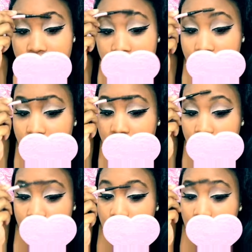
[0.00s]

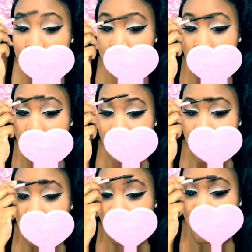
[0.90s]
it to make
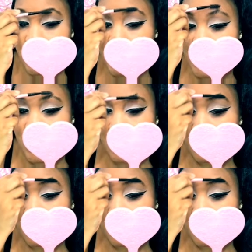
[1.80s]
sure it doesn't